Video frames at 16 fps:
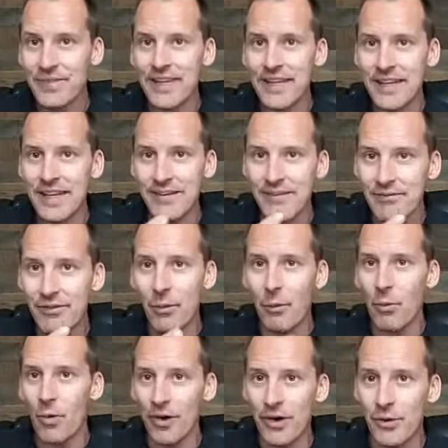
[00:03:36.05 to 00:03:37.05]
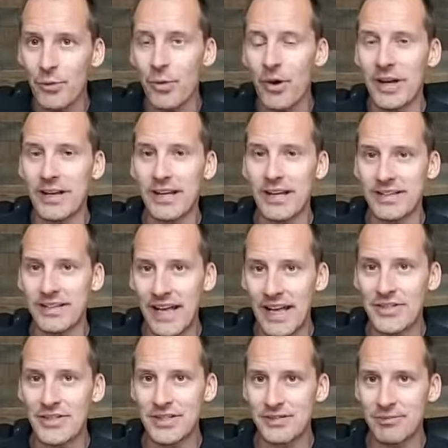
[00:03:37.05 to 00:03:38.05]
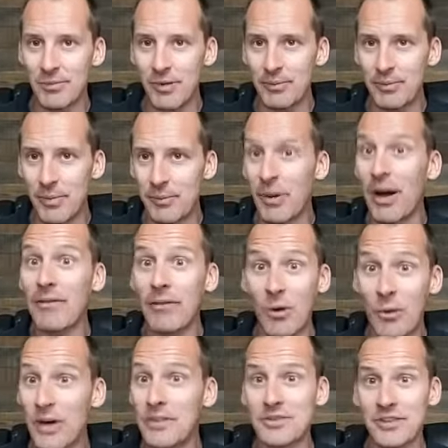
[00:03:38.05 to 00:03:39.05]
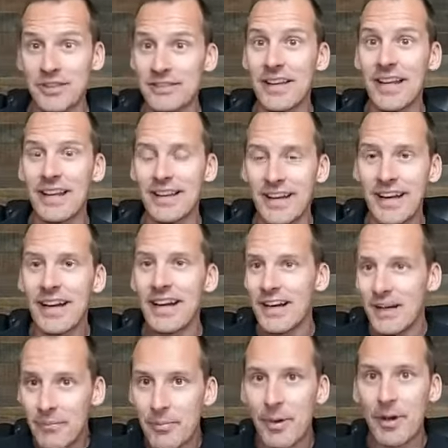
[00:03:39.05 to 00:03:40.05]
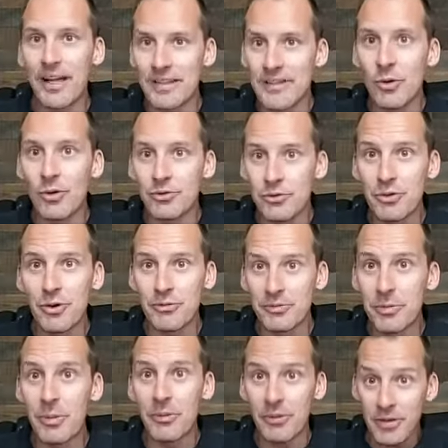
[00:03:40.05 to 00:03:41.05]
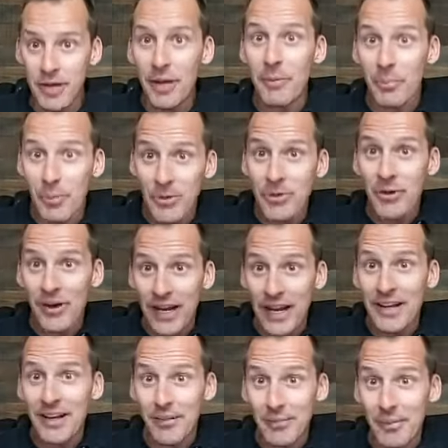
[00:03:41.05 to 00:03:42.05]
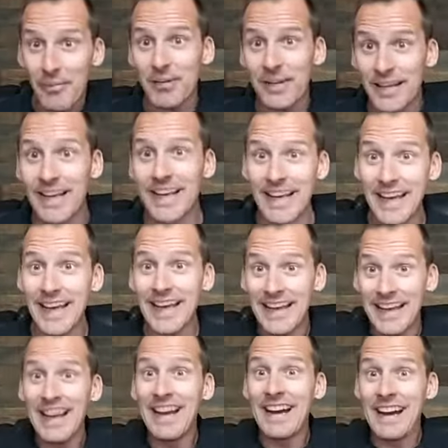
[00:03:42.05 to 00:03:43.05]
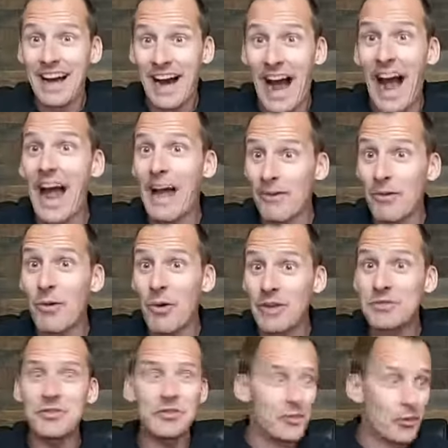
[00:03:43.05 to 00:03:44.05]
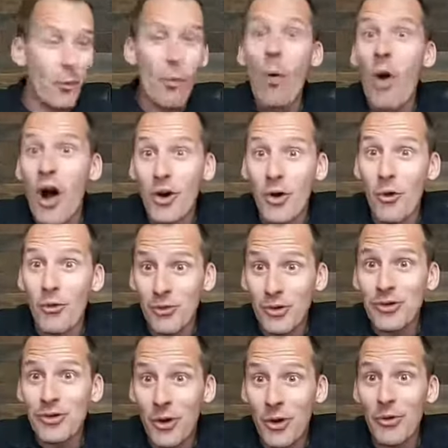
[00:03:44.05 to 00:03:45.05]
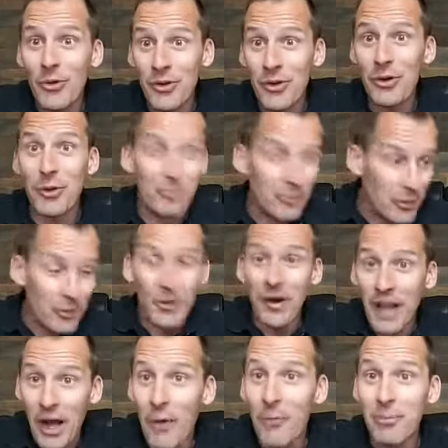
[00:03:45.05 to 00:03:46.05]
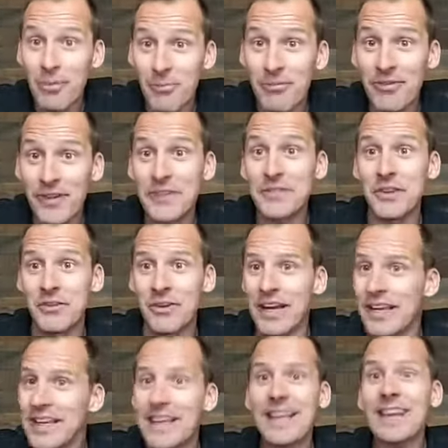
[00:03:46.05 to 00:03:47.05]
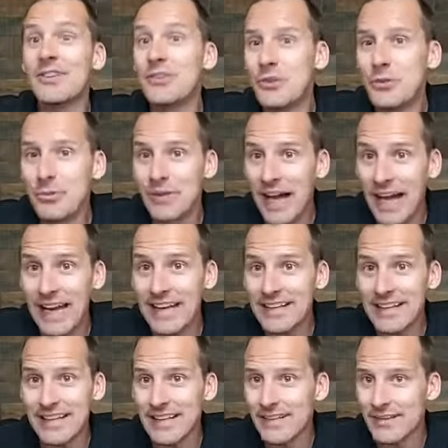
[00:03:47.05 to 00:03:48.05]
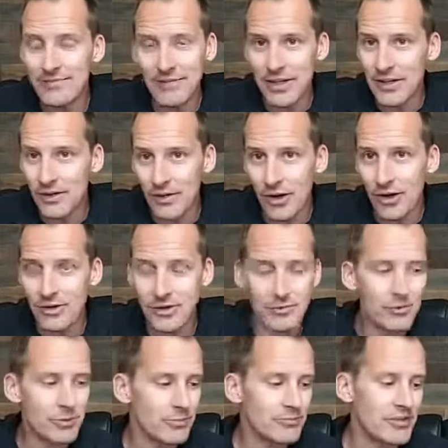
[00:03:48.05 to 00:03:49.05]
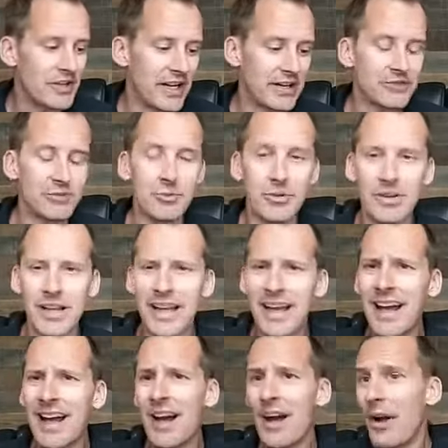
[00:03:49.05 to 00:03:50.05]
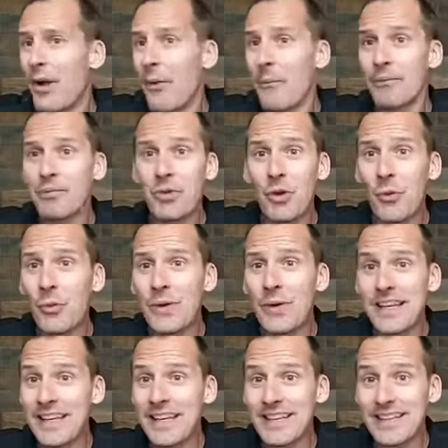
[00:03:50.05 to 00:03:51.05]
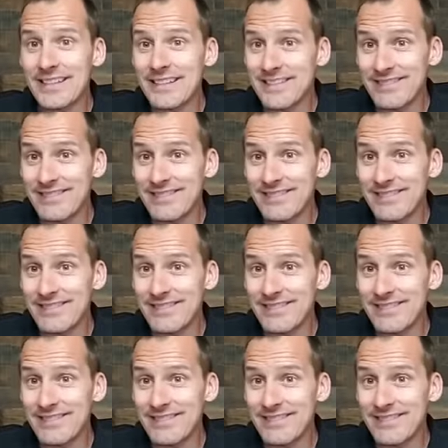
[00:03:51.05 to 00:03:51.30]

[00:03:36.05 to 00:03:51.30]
give the one-on-one attention when people have a question. Like in those rooms, people would like put their hand up and be like, hey, I have a question. You can walk over, go to their computer and help them fix it, right? You can't do that in a, in a larger room setting. So we were like, we can't,